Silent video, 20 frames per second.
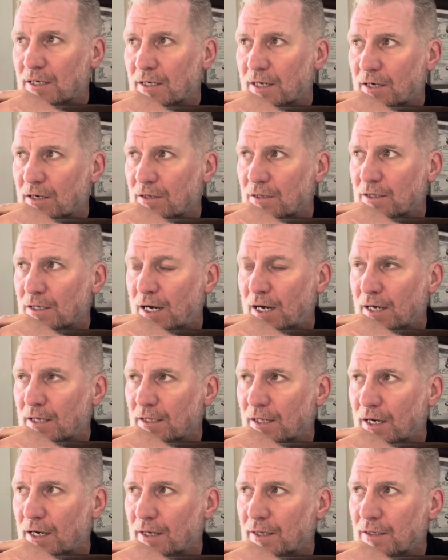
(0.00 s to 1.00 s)
out of the eye
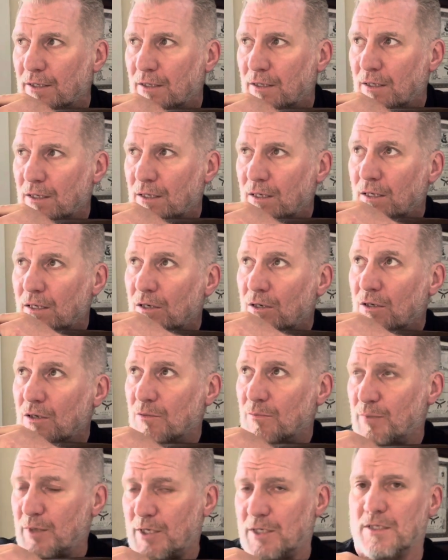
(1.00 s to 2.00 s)
line,
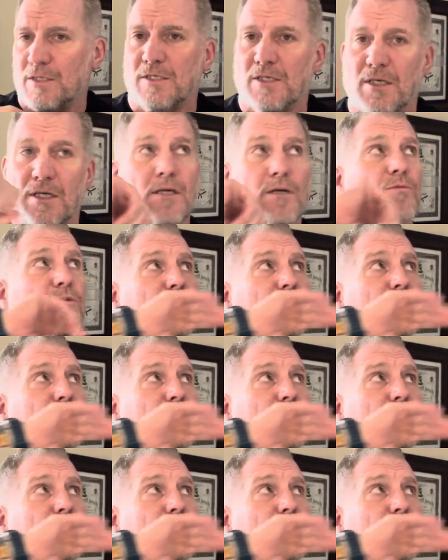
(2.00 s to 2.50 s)
because again, we're